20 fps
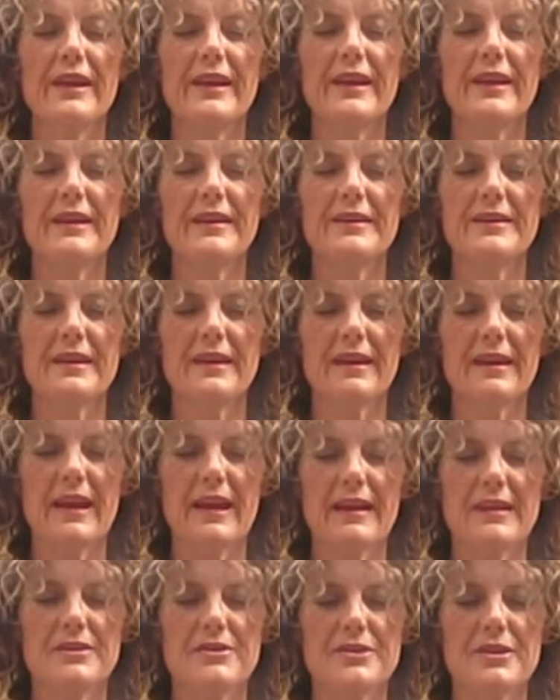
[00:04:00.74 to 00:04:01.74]

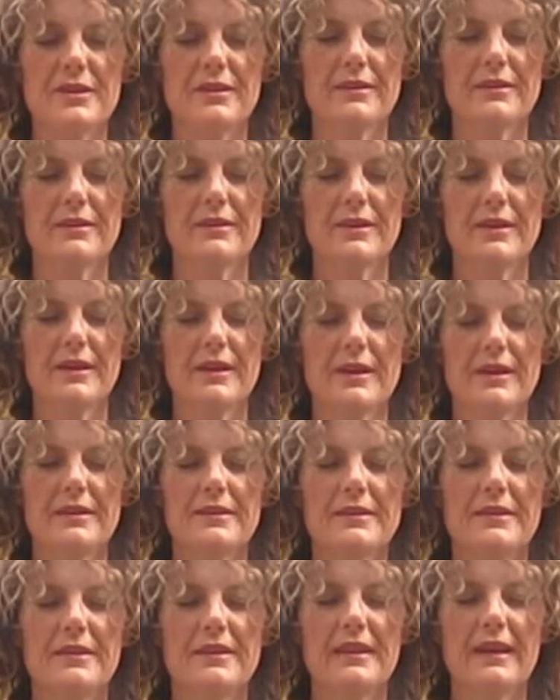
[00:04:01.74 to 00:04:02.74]
inhalation
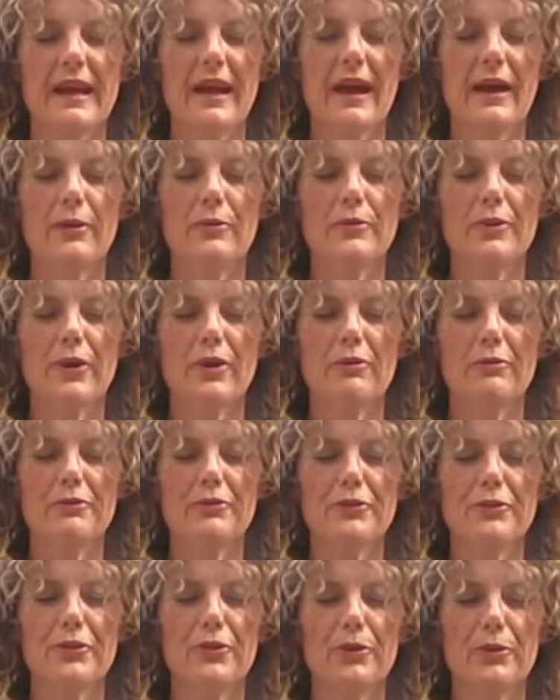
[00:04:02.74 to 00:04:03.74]
to the count of
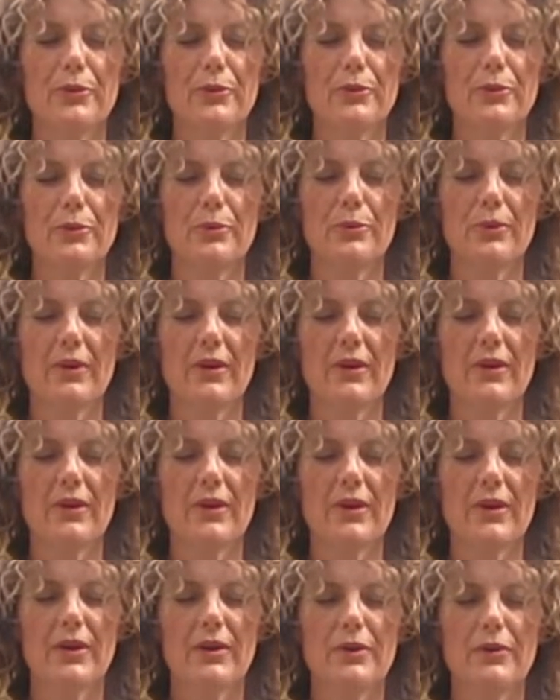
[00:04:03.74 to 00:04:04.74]
two
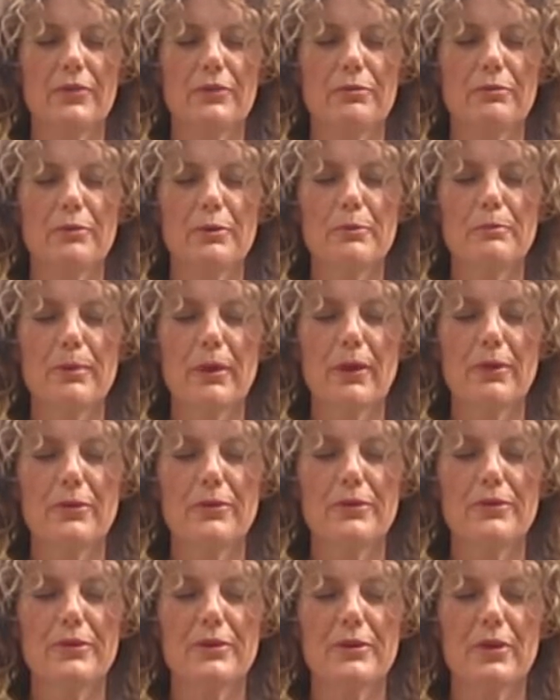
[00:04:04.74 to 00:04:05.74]
through
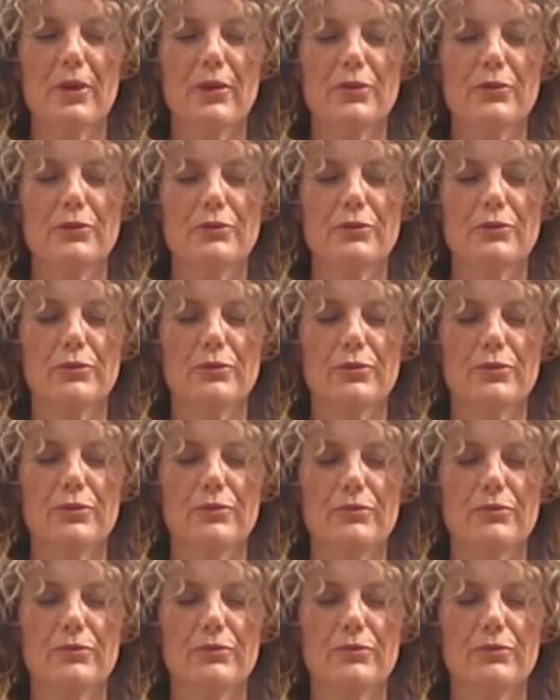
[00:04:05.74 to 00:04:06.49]
both the nostrils.